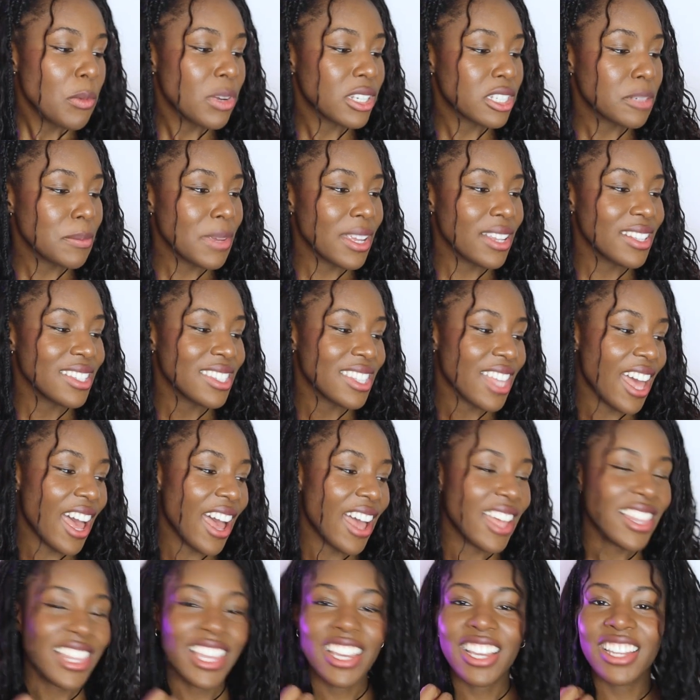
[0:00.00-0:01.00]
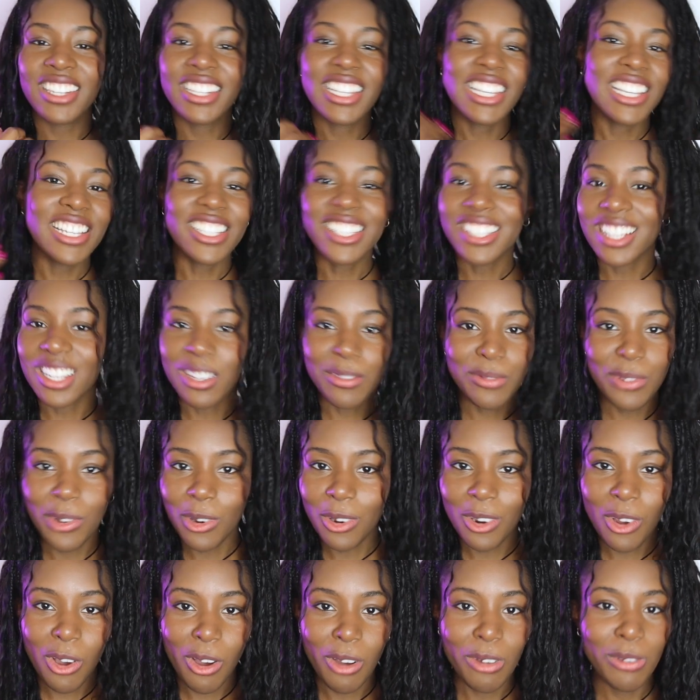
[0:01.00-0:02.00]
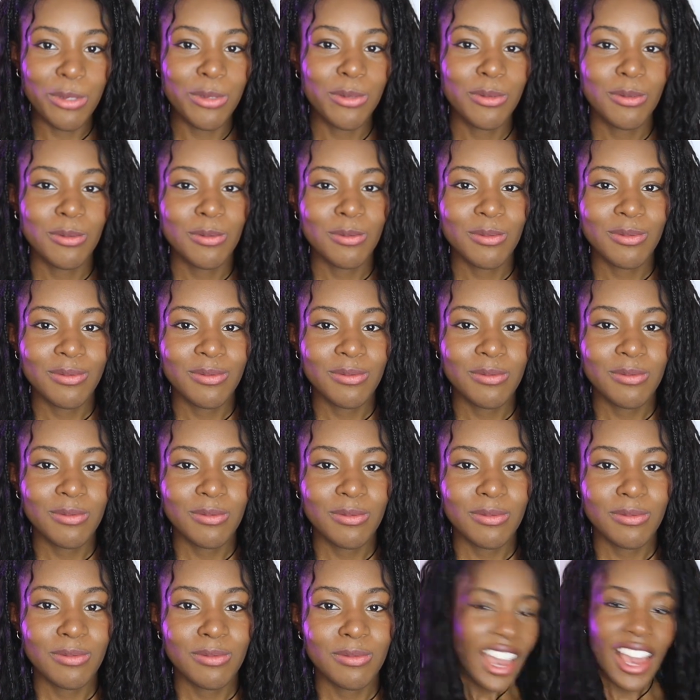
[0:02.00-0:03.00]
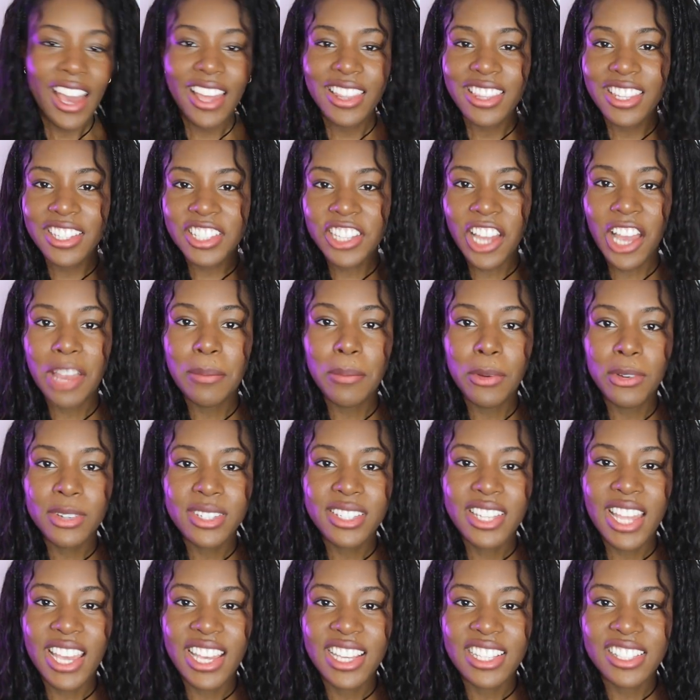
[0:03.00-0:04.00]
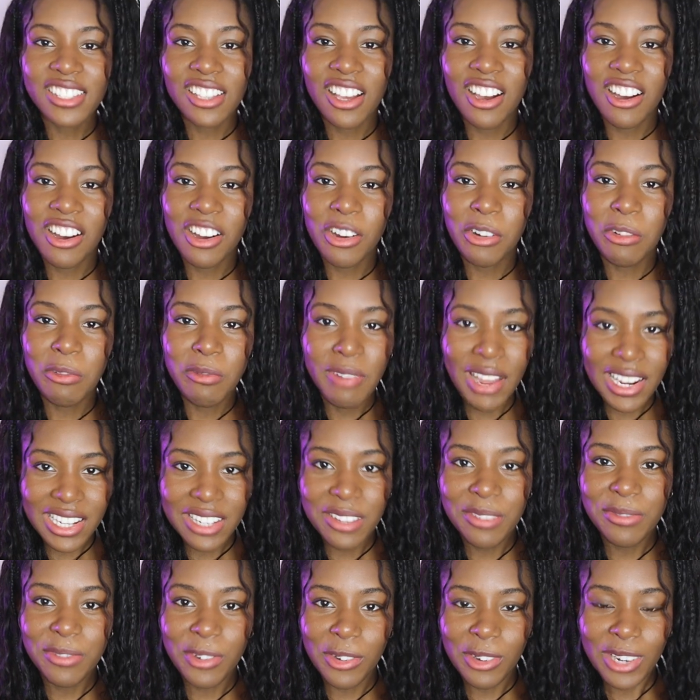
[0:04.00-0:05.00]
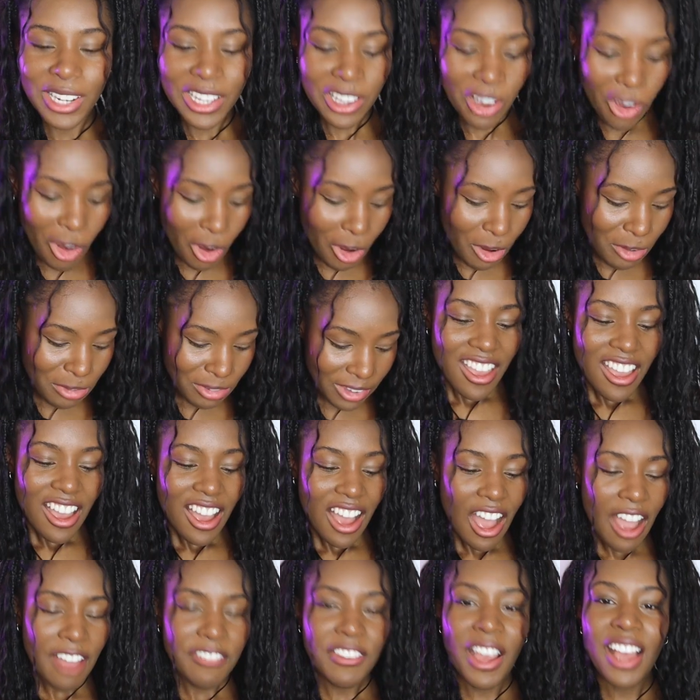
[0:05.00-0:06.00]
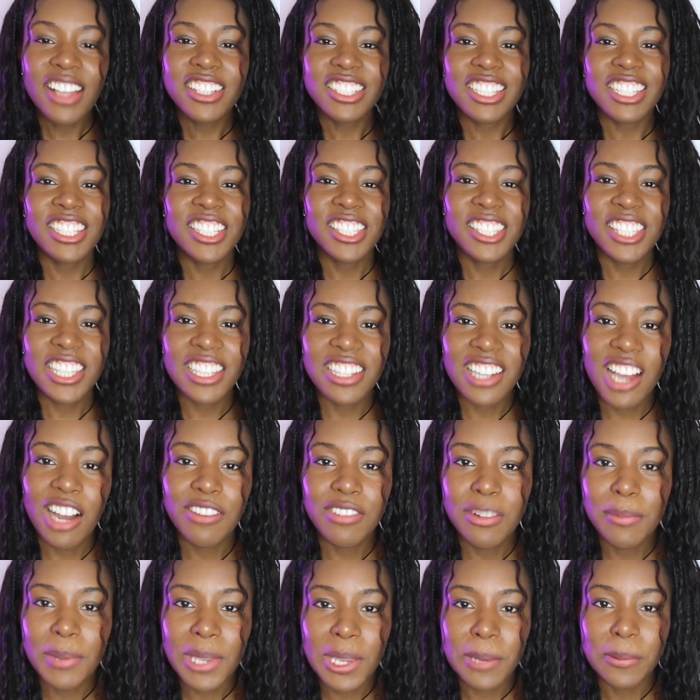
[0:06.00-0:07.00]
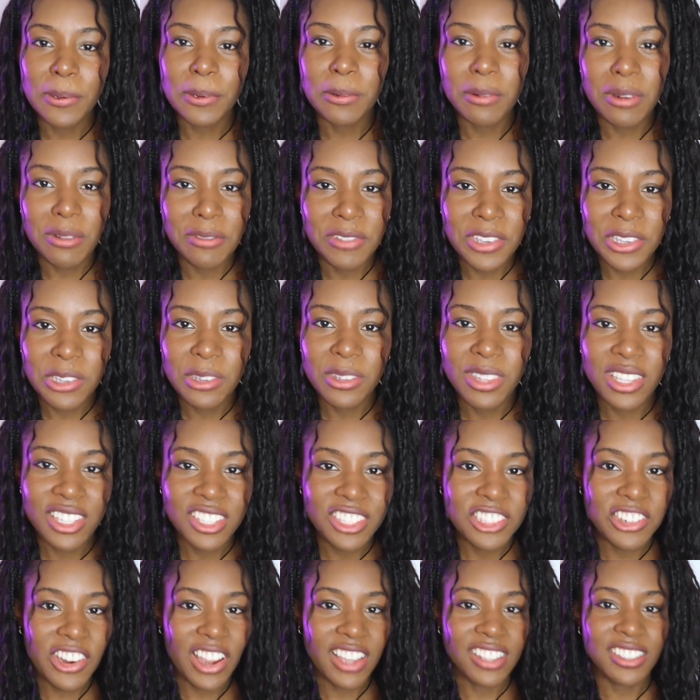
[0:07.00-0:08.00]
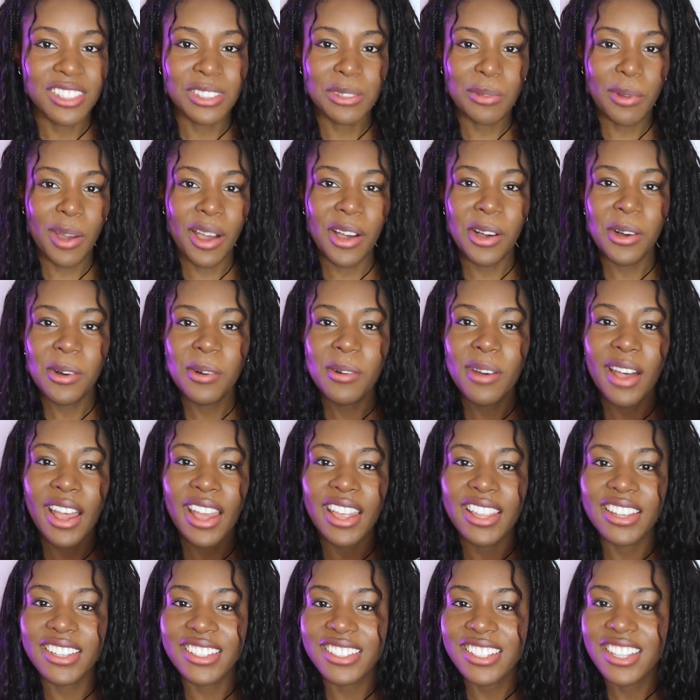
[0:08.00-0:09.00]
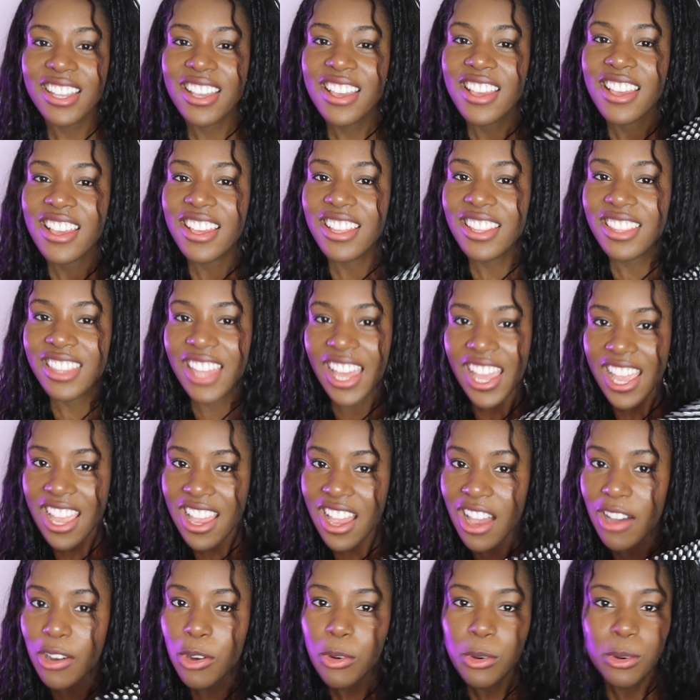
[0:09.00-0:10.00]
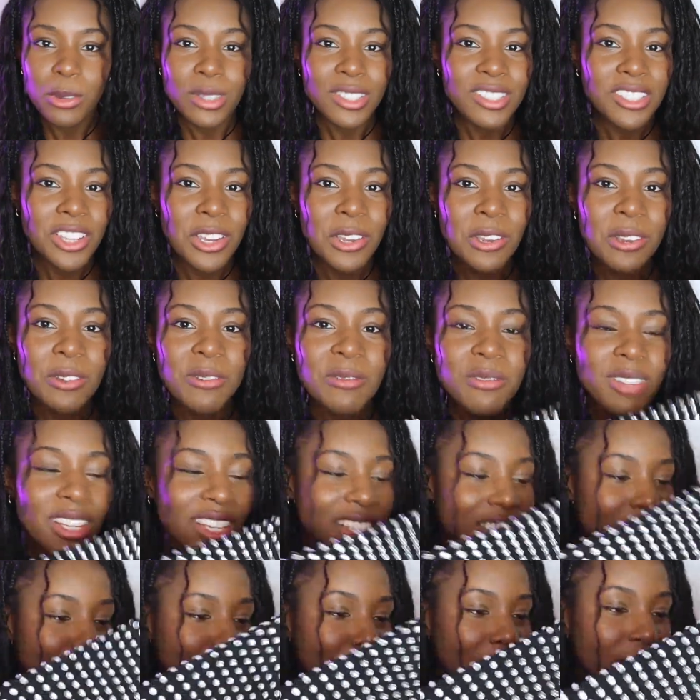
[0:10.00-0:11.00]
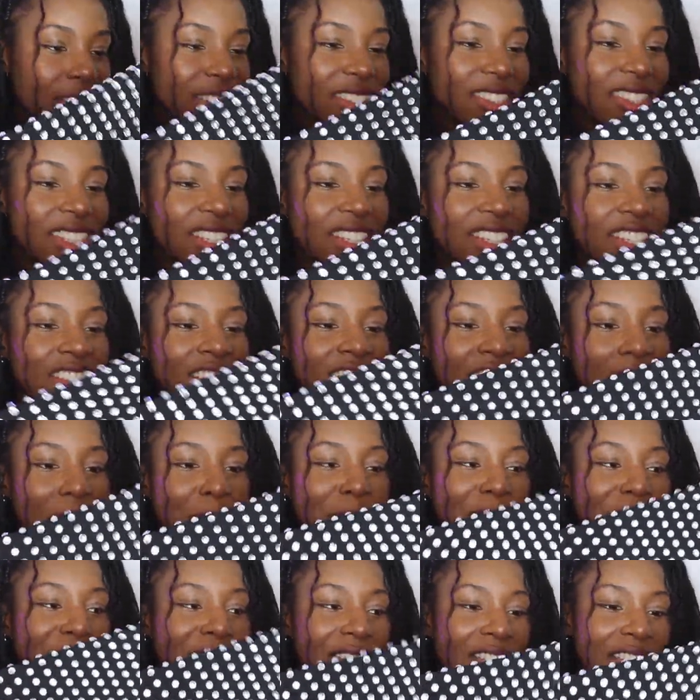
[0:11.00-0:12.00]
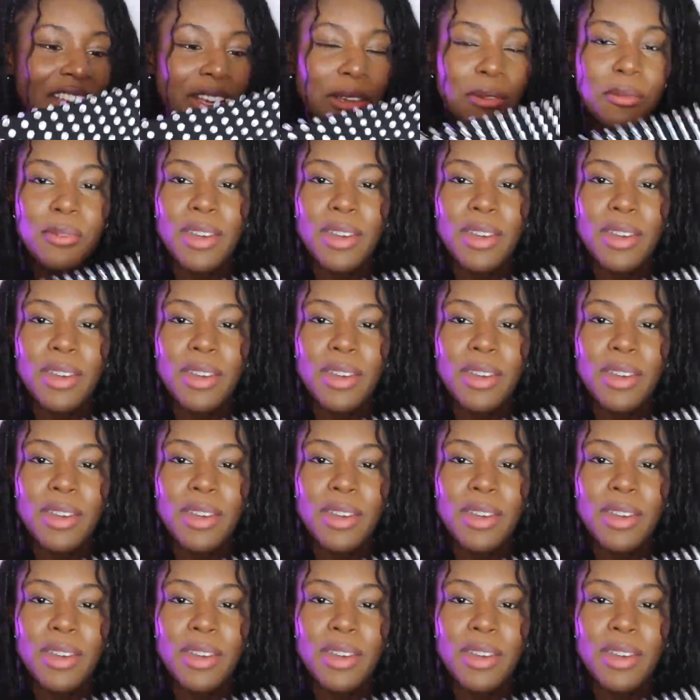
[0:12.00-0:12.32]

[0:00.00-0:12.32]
which means that they can easily fall off. And the diamantes are already falling off. I've actually seen other people review this dress as well, and they are also experiencing the same thing